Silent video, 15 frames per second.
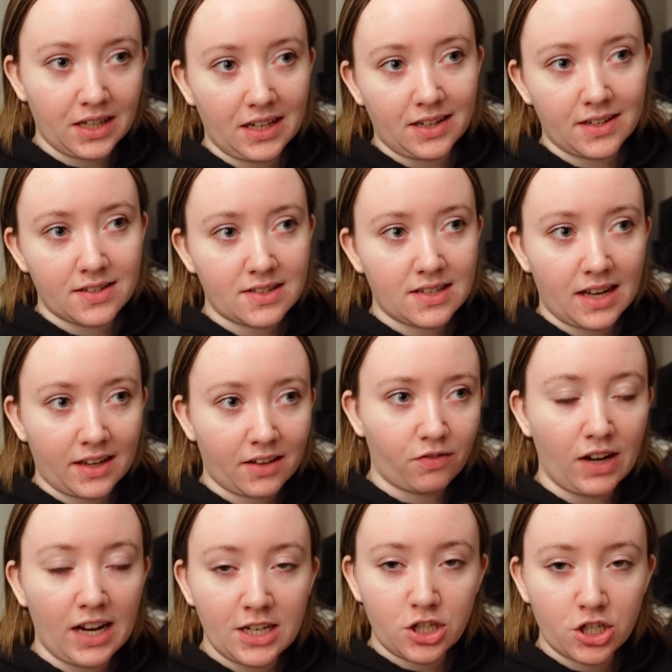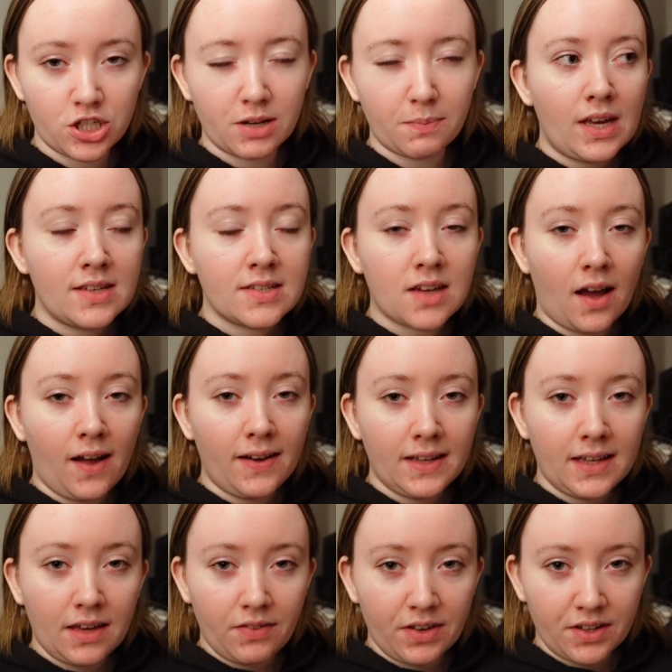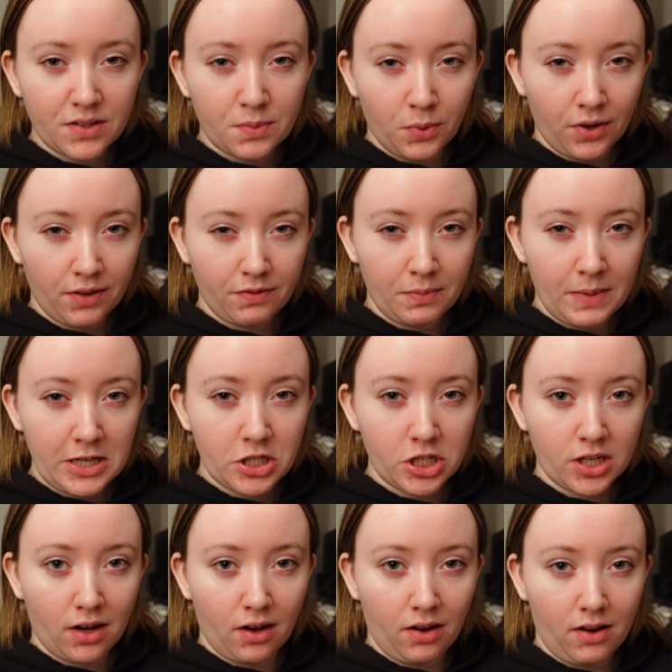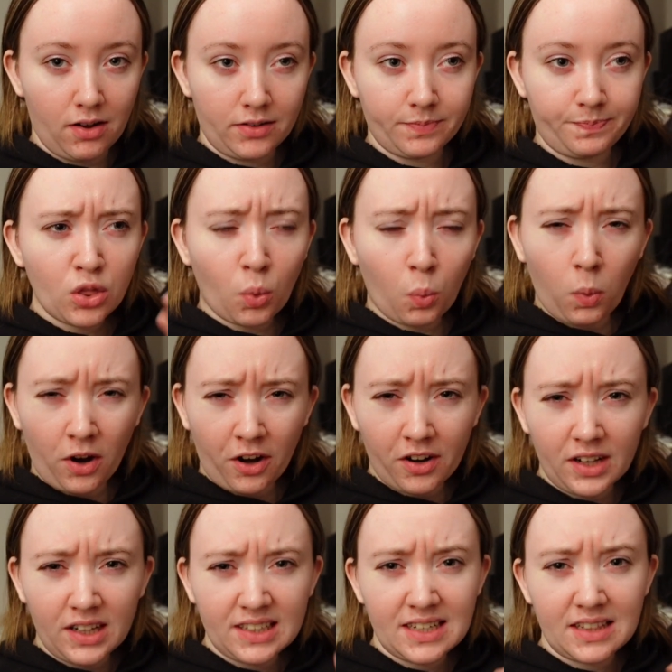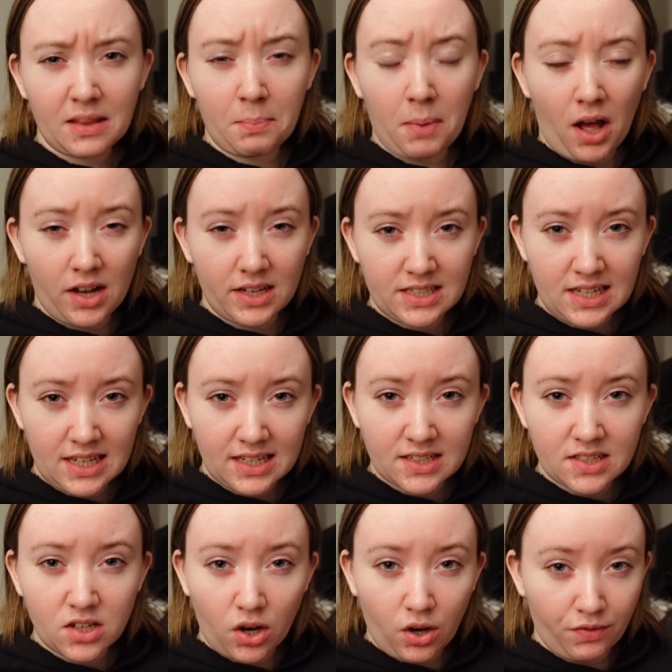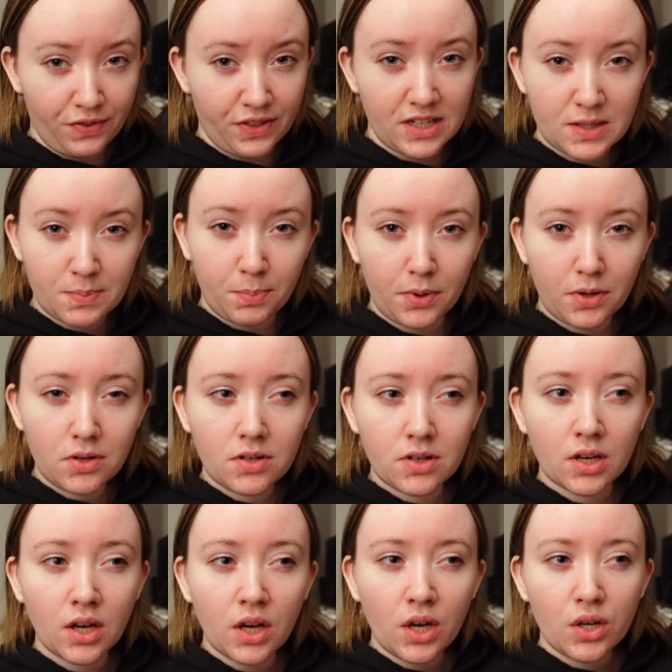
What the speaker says: Gideon's like relationship is kind of giving us more information on the world and the politics of this book.